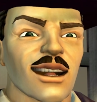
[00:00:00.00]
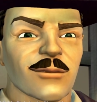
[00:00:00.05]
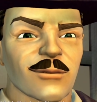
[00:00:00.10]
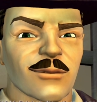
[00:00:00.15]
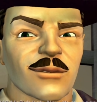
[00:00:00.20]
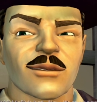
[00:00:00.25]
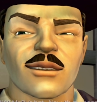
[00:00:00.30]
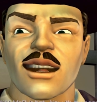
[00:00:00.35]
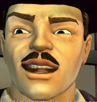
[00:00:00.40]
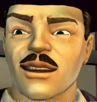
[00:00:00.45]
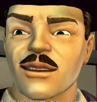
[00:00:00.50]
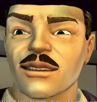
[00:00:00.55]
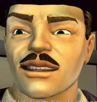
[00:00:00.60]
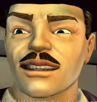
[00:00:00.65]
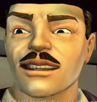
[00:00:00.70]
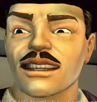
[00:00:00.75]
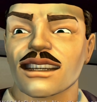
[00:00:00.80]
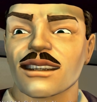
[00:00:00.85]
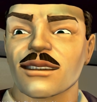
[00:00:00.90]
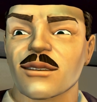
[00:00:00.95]
in this game,
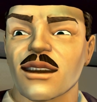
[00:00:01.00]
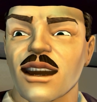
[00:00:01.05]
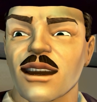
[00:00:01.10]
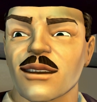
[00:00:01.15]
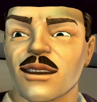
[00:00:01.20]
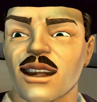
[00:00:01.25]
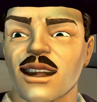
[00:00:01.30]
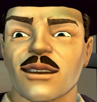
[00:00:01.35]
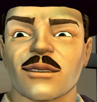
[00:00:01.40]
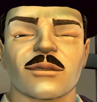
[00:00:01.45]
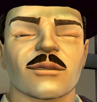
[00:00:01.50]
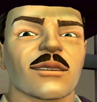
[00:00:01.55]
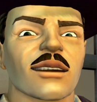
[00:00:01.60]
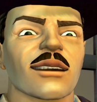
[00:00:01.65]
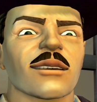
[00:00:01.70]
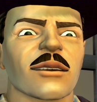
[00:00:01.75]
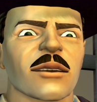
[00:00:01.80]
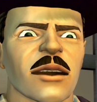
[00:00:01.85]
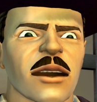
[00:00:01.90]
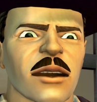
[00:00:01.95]
Kid Tannen,
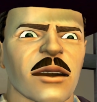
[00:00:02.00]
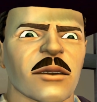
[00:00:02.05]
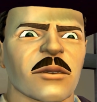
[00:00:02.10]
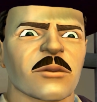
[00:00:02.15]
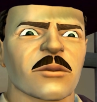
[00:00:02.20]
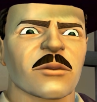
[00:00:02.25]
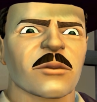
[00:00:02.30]
feels like